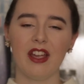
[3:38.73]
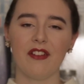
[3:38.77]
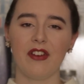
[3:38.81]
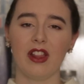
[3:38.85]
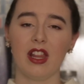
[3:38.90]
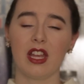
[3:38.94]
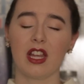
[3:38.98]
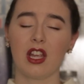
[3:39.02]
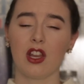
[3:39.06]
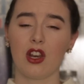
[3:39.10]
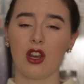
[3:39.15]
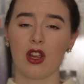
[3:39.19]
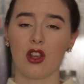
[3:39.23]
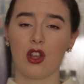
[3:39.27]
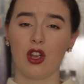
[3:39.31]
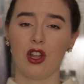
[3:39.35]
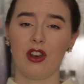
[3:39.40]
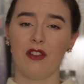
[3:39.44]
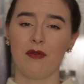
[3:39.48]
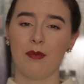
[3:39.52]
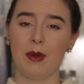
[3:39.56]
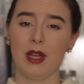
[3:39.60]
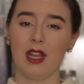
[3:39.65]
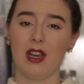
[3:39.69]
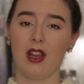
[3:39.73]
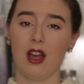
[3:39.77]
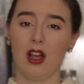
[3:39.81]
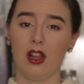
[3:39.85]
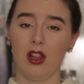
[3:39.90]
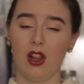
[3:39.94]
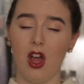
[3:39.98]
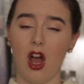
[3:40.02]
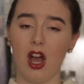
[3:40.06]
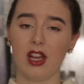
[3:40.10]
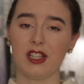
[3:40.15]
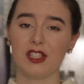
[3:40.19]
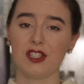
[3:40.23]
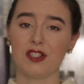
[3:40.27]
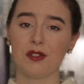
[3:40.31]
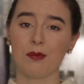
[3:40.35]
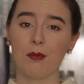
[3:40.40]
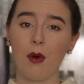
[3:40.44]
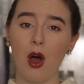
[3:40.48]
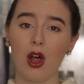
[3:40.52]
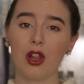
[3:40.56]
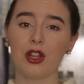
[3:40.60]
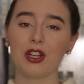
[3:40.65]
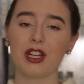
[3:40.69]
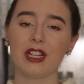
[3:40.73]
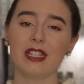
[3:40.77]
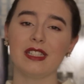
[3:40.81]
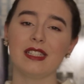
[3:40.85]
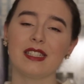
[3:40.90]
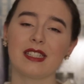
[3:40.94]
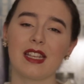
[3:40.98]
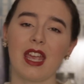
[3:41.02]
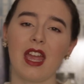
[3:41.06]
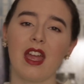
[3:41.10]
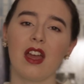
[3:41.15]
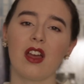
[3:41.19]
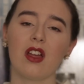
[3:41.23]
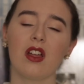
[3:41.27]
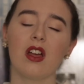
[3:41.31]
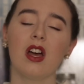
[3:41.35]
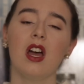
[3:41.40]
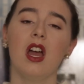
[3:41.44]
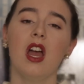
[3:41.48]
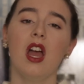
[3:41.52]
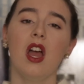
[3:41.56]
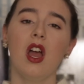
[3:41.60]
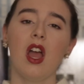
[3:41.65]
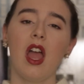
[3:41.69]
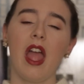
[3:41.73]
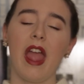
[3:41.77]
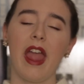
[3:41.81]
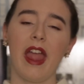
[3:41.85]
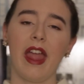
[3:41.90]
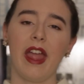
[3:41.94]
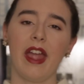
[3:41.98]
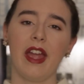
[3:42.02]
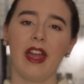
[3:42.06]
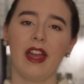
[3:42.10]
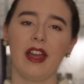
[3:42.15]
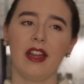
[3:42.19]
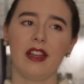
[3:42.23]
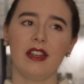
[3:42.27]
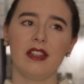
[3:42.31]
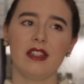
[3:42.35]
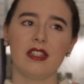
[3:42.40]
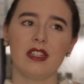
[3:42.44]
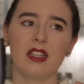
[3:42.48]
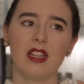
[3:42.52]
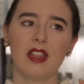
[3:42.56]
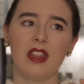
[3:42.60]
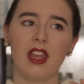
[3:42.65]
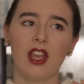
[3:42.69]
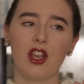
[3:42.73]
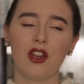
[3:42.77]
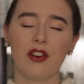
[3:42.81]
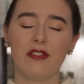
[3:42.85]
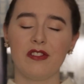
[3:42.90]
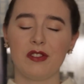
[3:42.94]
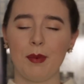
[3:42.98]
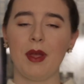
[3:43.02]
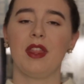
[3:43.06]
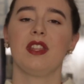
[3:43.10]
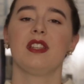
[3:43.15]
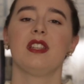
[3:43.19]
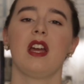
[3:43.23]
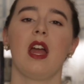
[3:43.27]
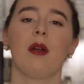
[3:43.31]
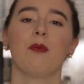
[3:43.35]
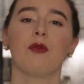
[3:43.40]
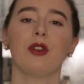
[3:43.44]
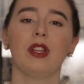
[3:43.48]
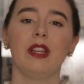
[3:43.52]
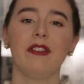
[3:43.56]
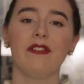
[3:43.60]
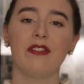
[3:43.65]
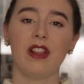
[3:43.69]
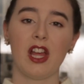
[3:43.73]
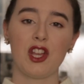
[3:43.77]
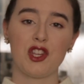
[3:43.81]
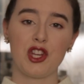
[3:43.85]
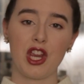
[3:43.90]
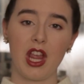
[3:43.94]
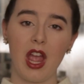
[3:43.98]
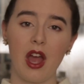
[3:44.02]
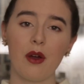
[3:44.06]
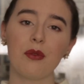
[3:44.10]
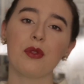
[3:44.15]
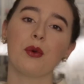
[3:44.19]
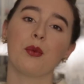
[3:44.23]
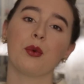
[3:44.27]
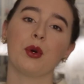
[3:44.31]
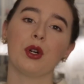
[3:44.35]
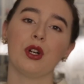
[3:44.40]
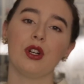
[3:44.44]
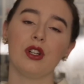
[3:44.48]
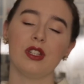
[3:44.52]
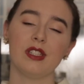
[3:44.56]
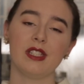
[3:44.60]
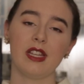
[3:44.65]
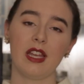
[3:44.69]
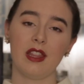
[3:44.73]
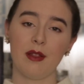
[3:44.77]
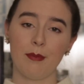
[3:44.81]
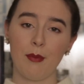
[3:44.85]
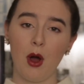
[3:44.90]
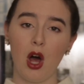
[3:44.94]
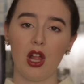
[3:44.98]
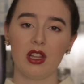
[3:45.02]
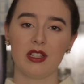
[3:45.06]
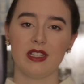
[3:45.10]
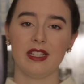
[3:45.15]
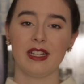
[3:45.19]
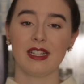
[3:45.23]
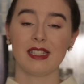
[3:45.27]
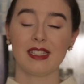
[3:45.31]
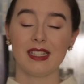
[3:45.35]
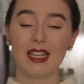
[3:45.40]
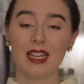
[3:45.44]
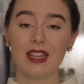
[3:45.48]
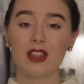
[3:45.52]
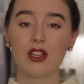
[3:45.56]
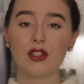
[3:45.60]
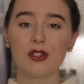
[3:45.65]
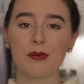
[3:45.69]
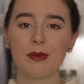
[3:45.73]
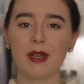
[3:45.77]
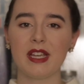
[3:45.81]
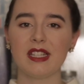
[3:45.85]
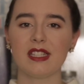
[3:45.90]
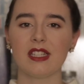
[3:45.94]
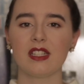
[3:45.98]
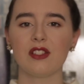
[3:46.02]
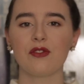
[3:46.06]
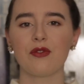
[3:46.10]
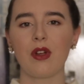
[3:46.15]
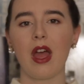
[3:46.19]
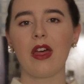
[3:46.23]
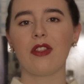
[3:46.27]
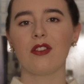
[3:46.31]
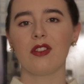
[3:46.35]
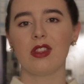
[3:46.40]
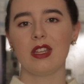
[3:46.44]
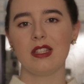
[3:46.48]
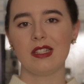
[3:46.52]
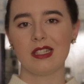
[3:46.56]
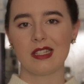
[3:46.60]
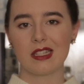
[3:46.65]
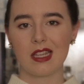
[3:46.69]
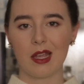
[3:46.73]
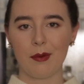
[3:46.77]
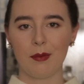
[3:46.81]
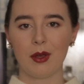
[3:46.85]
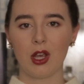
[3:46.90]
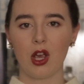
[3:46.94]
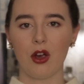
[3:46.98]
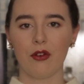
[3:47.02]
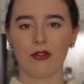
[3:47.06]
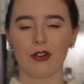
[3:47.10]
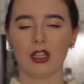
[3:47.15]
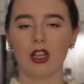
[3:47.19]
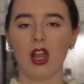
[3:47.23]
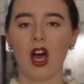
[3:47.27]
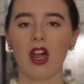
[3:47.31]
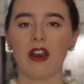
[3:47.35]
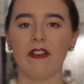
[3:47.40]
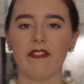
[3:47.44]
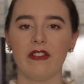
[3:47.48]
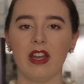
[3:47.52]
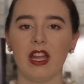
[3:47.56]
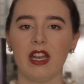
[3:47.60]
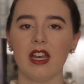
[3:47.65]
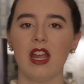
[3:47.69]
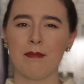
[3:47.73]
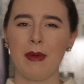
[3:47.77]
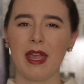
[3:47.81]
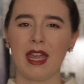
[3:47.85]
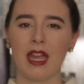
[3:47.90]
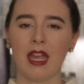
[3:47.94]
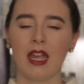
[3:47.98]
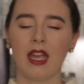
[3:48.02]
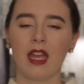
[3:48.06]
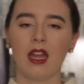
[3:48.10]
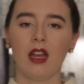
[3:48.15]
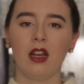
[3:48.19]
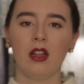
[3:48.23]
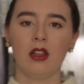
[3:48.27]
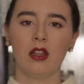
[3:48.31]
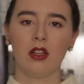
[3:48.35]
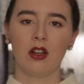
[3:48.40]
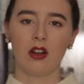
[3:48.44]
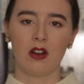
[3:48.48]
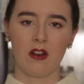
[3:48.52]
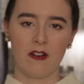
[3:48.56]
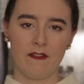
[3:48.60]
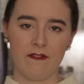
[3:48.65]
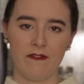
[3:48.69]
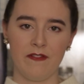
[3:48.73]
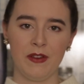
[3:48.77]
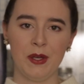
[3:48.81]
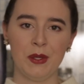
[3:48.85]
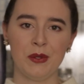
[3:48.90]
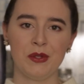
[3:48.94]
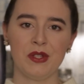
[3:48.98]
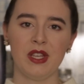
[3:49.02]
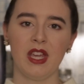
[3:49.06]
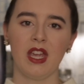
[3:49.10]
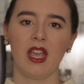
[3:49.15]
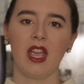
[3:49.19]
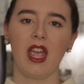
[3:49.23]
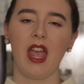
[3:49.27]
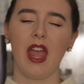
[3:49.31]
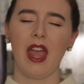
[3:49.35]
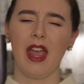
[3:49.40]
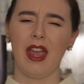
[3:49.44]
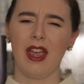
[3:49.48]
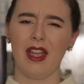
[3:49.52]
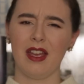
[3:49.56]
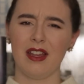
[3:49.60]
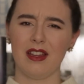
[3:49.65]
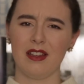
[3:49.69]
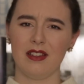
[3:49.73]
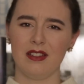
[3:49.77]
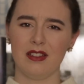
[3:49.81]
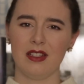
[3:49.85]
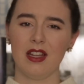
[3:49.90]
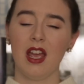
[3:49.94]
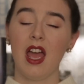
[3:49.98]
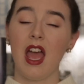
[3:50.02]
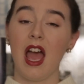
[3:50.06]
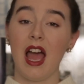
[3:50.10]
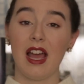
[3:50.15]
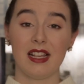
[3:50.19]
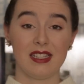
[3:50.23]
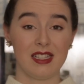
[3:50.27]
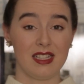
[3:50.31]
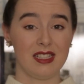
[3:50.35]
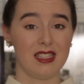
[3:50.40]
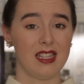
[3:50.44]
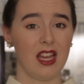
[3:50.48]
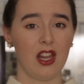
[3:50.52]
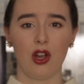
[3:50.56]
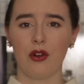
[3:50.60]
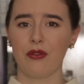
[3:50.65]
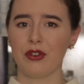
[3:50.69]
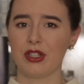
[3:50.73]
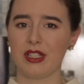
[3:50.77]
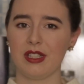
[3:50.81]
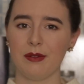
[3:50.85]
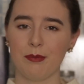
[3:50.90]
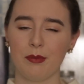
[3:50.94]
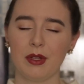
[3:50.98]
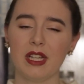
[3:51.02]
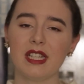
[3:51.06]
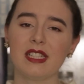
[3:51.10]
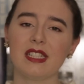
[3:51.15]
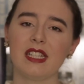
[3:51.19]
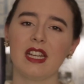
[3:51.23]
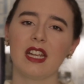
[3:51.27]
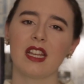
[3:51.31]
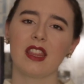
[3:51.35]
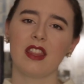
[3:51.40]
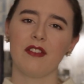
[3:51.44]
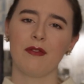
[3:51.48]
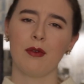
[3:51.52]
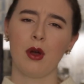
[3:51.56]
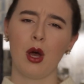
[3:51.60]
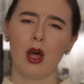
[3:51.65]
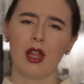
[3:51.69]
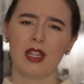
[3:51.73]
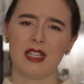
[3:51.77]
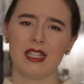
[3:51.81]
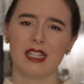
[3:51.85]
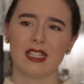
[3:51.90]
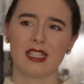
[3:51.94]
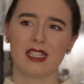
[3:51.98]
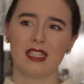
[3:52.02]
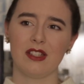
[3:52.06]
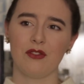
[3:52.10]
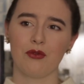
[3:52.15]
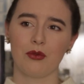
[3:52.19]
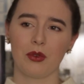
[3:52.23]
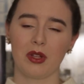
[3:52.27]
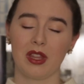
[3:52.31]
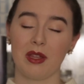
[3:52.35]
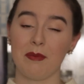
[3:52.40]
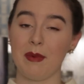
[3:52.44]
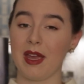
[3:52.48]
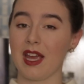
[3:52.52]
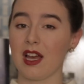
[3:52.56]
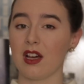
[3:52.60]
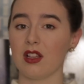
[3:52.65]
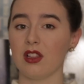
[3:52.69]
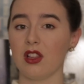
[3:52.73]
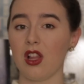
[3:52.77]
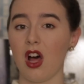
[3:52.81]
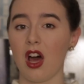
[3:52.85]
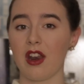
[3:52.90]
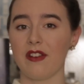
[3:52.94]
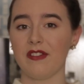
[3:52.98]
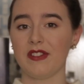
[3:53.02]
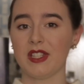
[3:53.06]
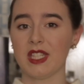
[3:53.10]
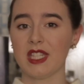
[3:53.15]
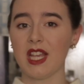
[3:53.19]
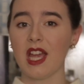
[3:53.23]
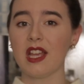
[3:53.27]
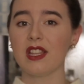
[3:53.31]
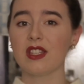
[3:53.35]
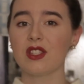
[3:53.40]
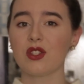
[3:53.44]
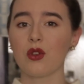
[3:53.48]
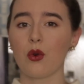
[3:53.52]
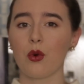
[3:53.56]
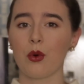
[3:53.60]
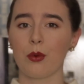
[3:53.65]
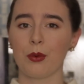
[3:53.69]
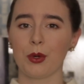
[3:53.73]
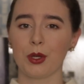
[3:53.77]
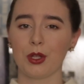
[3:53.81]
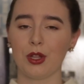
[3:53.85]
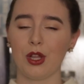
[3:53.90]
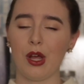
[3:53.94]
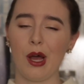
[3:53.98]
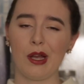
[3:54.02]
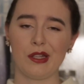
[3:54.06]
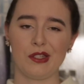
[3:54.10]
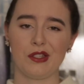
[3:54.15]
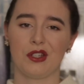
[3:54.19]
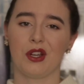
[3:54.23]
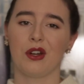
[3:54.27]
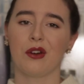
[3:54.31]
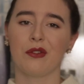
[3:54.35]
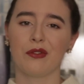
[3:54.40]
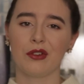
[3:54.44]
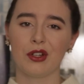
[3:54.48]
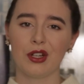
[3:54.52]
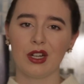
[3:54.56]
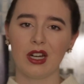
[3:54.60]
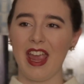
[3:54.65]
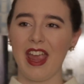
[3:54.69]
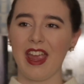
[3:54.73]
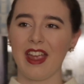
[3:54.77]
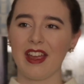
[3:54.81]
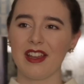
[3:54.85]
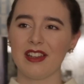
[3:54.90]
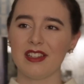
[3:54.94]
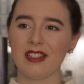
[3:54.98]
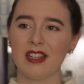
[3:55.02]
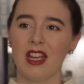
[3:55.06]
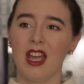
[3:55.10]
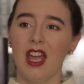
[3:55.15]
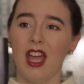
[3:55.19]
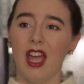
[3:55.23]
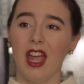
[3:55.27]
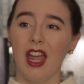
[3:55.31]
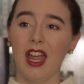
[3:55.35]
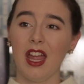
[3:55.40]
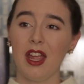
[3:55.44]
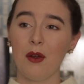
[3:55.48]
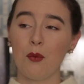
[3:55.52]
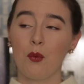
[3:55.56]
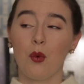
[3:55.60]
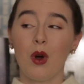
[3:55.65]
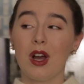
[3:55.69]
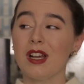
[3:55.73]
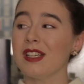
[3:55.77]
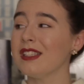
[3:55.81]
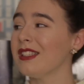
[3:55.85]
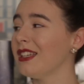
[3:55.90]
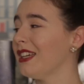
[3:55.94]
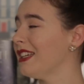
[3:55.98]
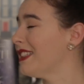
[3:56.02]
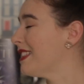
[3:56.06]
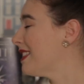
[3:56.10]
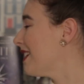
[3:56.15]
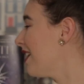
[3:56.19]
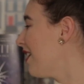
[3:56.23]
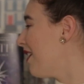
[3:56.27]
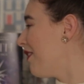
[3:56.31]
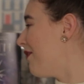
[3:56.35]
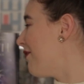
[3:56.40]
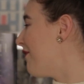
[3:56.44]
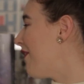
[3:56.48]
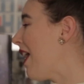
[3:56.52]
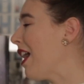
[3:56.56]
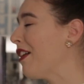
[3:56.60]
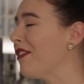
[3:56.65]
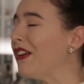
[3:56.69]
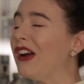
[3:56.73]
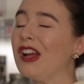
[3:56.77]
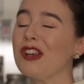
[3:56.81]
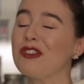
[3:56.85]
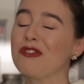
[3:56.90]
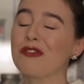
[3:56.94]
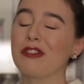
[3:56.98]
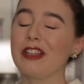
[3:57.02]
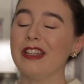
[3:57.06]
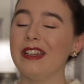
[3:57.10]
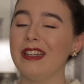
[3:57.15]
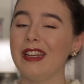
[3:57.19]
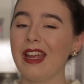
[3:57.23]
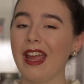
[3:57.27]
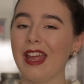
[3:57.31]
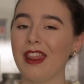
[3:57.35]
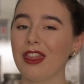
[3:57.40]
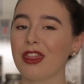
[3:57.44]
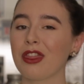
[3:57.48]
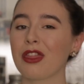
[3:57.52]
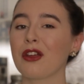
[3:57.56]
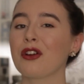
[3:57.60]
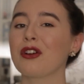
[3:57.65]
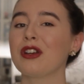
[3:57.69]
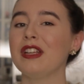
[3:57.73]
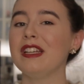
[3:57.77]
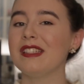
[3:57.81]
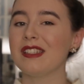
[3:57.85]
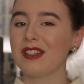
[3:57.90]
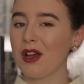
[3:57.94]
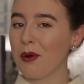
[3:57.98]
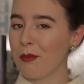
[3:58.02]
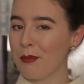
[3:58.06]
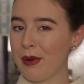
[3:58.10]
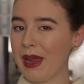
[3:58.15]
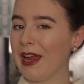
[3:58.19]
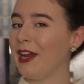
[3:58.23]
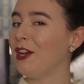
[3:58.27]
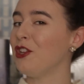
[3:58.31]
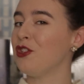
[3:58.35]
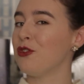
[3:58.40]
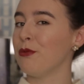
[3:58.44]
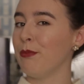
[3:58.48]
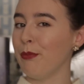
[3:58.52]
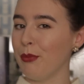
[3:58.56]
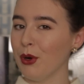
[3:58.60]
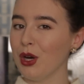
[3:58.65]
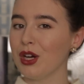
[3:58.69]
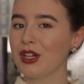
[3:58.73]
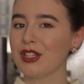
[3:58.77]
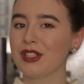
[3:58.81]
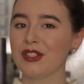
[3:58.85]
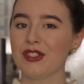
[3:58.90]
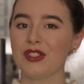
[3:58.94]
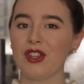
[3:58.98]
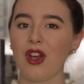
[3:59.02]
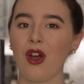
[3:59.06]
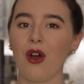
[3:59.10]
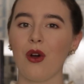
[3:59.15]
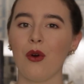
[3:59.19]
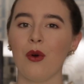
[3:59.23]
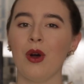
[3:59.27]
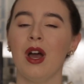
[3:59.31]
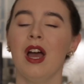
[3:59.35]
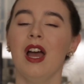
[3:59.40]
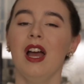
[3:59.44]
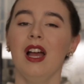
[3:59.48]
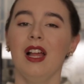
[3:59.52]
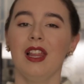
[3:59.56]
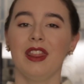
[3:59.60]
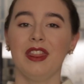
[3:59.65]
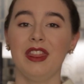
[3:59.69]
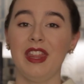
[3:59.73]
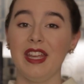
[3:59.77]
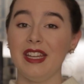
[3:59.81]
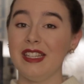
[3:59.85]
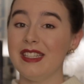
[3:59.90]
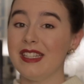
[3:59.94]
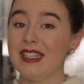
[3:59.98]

It felt like it could have been a lot smaller in scale, and they could have spent the time really fleshing out the worlds and the politics in those places rather than skimming over a lot of it, making it a little confusing and, as I said, oversimplistic. The politics didn't really make a lot of sense or were glossed over, and it's a 530 some page book, so they